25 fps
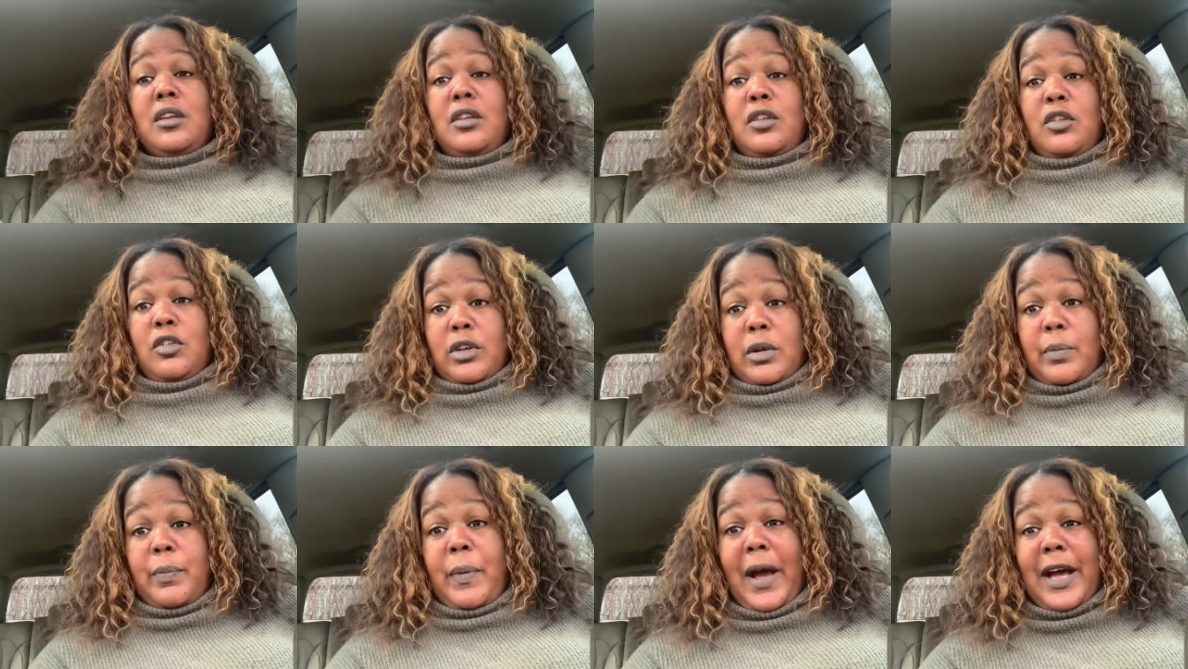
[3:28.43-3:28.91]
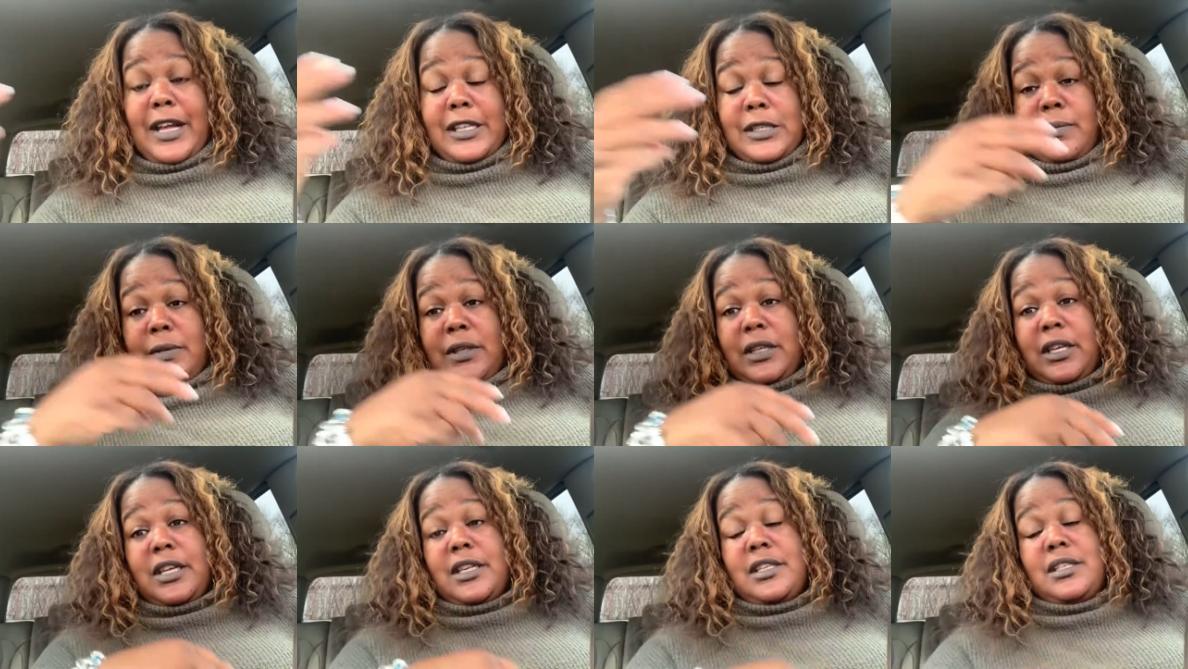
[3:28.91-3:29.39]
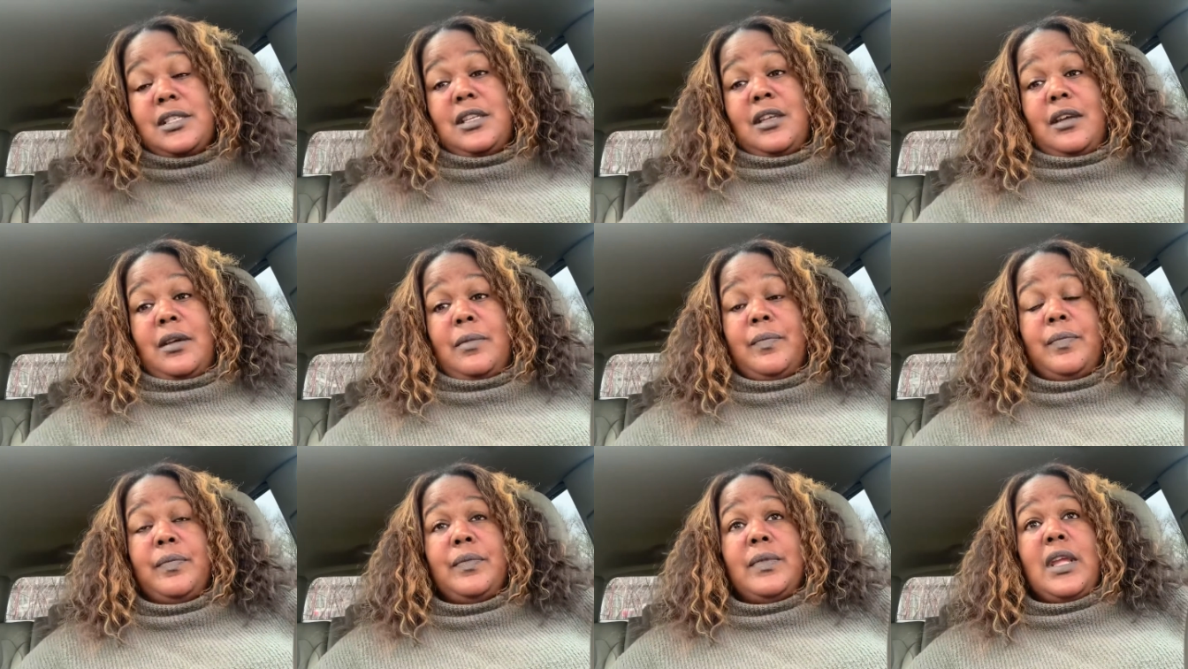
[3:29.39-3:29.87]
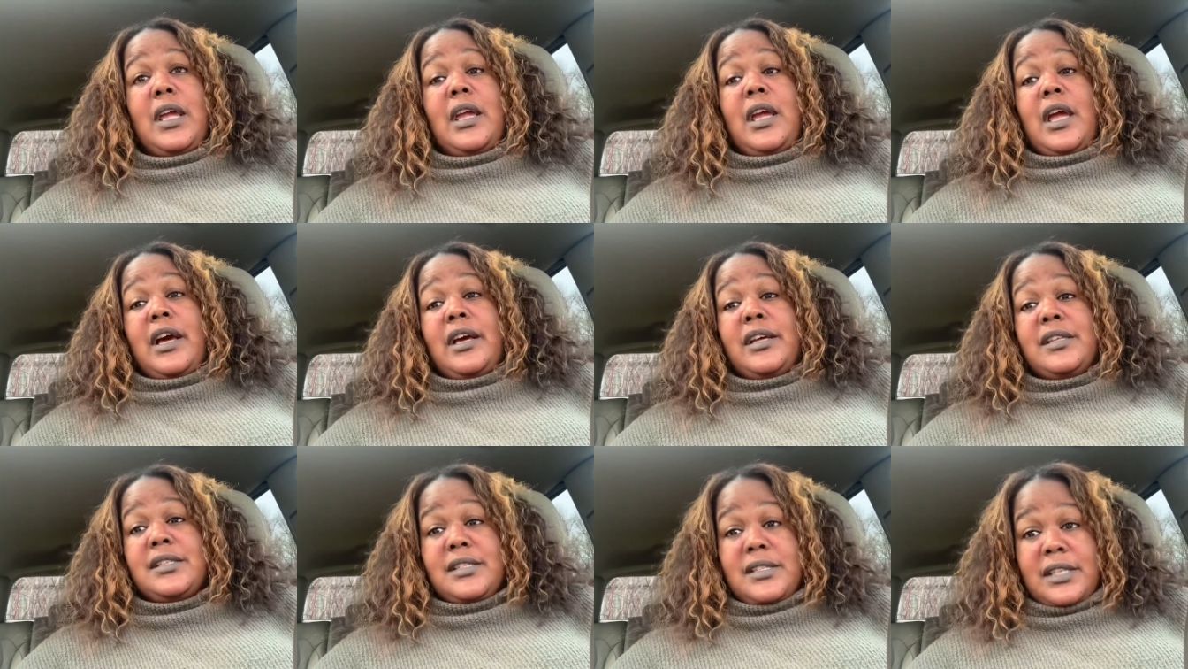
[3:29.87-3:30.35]
you could possibly get some
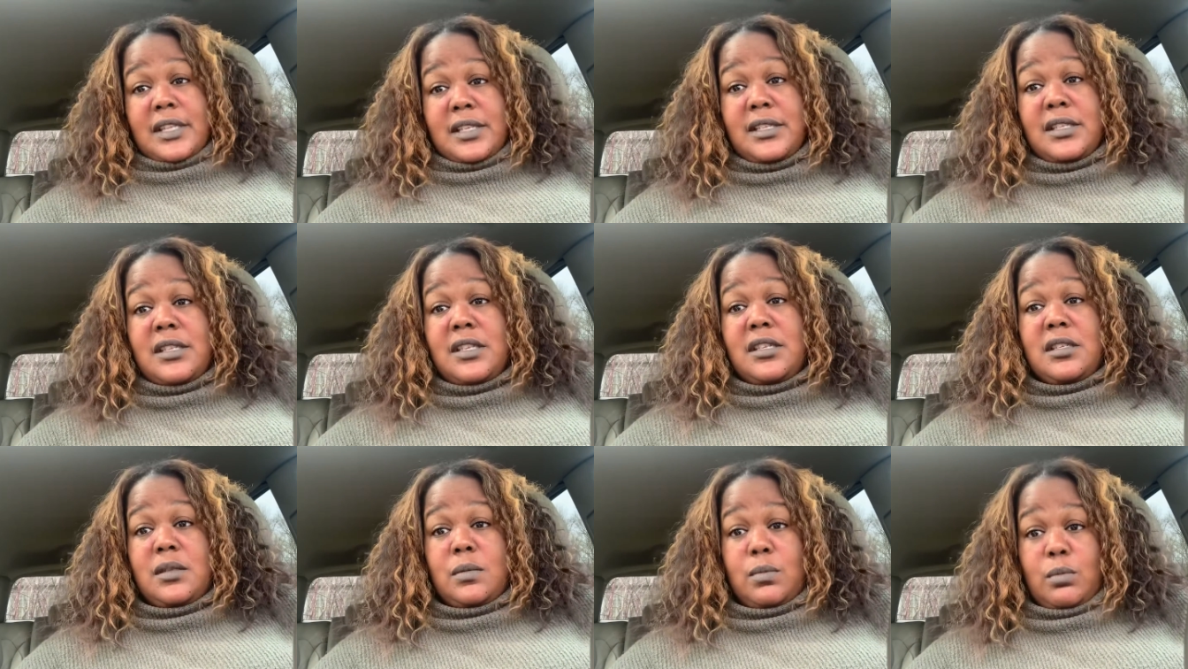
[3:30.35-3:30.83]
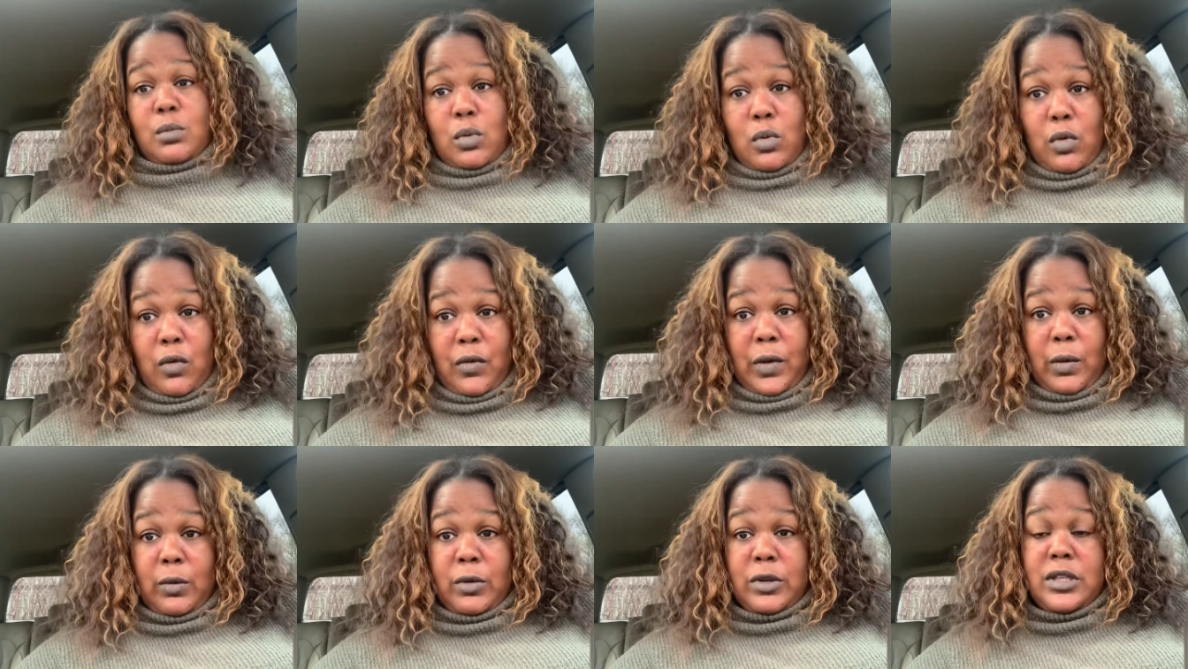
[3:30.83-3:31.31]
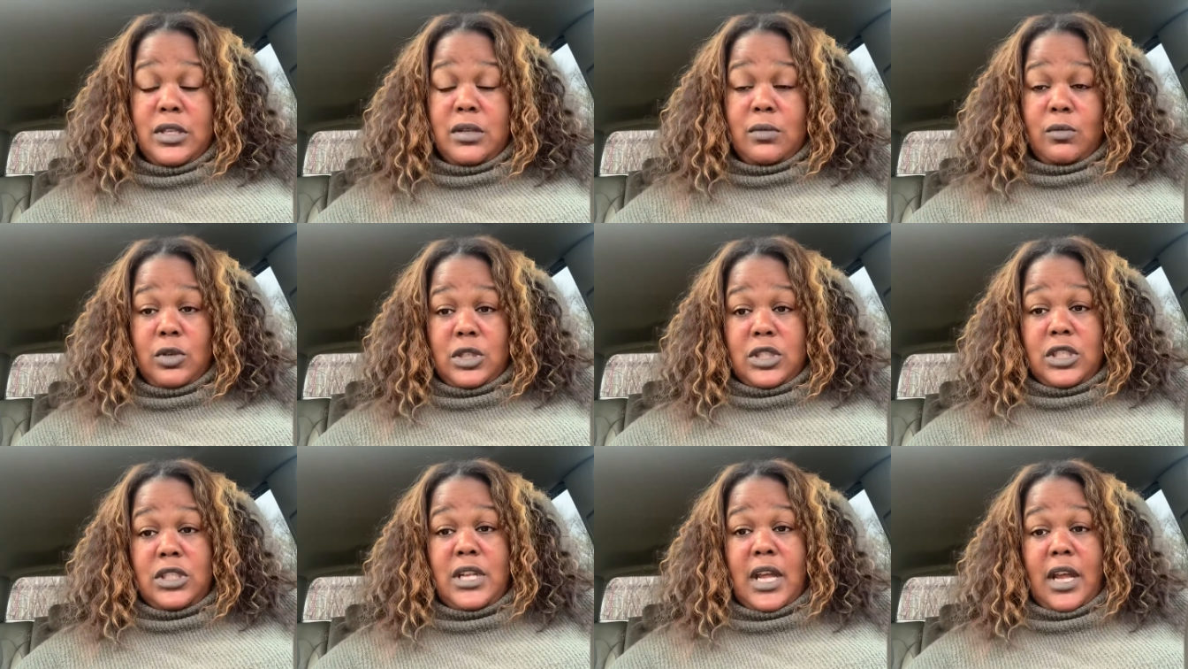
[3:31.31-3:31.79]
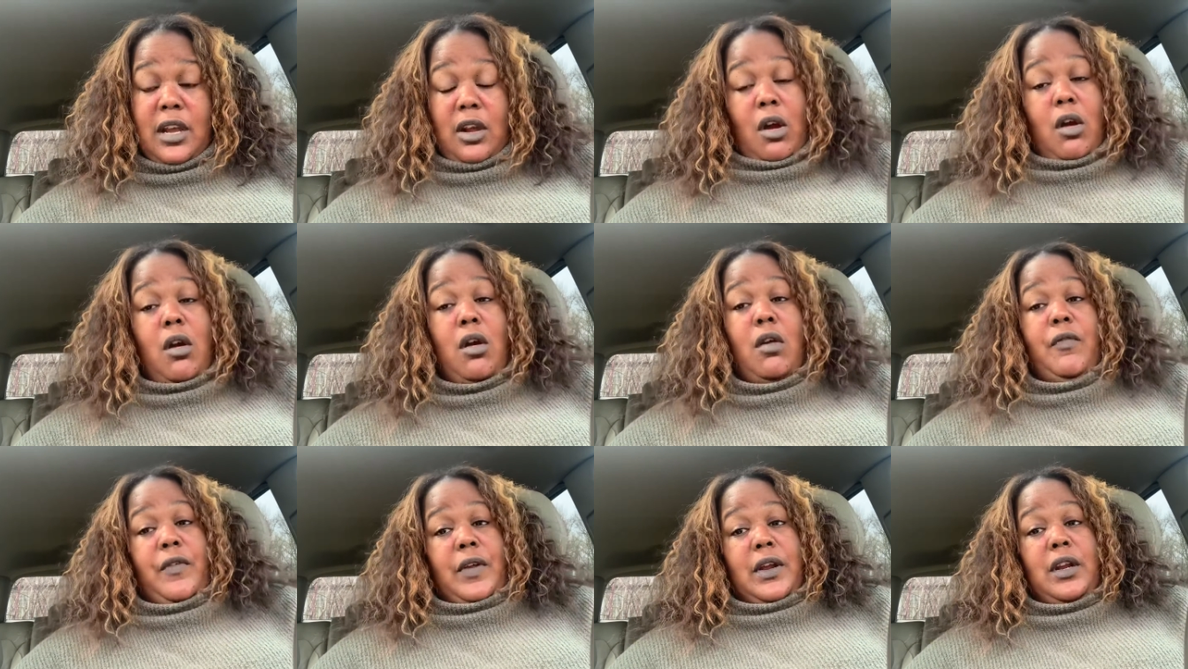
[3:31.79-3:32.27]
assistance moving, which, which they
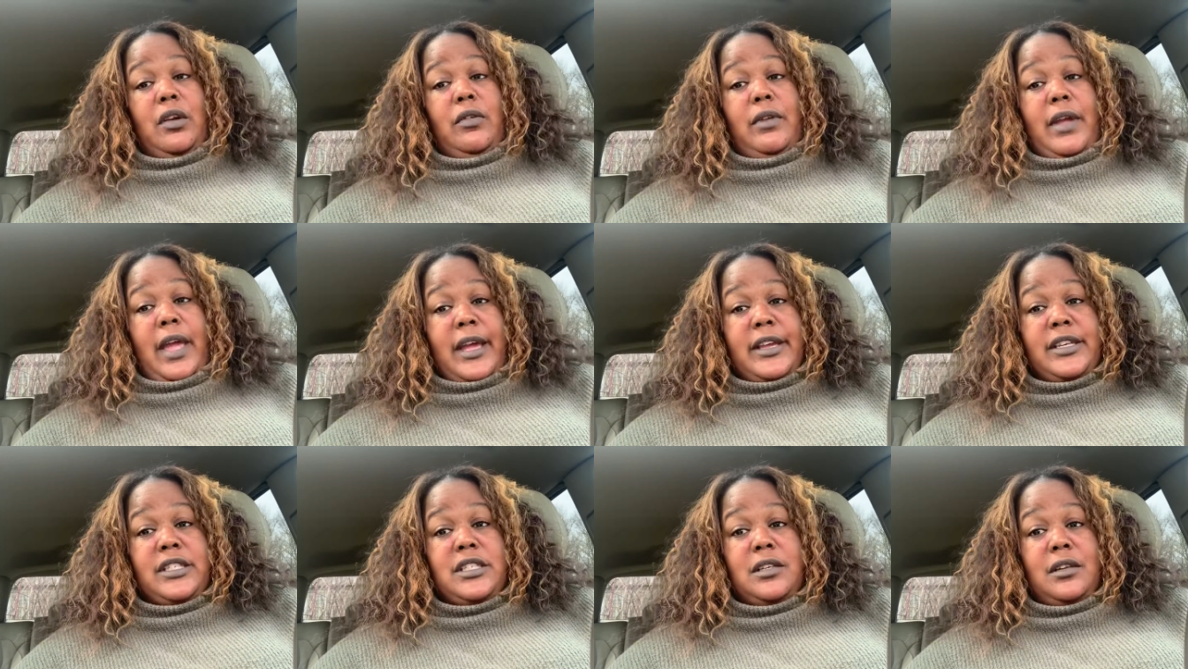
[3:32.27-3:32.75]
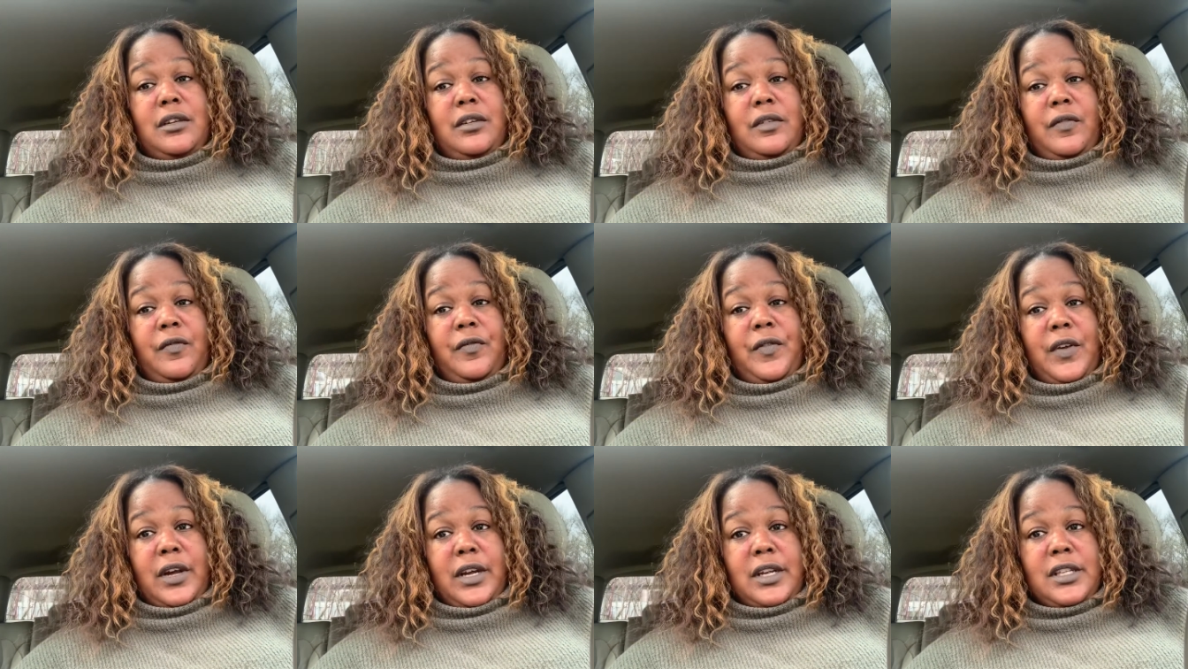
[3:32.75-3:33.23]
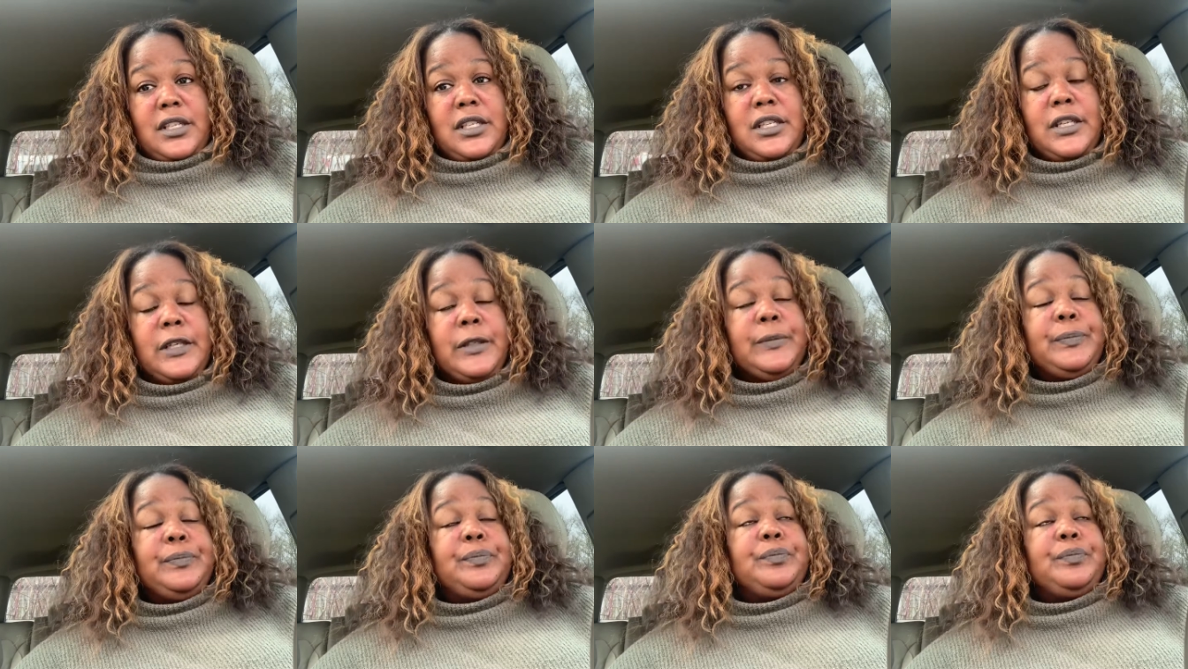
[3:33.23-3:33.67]
call relocation funds.